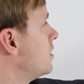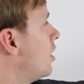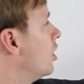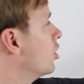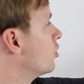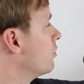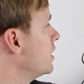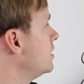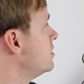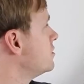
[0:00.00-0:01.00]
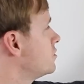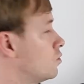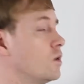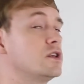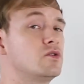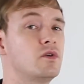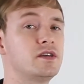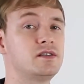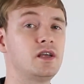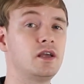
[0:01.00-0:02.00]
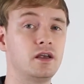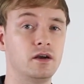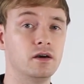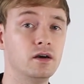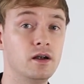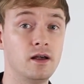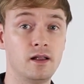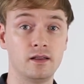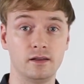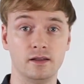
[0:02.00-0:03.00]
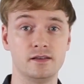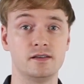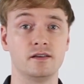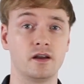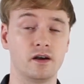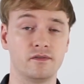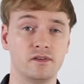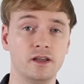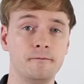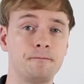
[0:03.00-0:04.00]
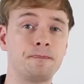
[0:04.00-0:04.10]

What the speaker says: hungry. So what do I say here? Listen carefully.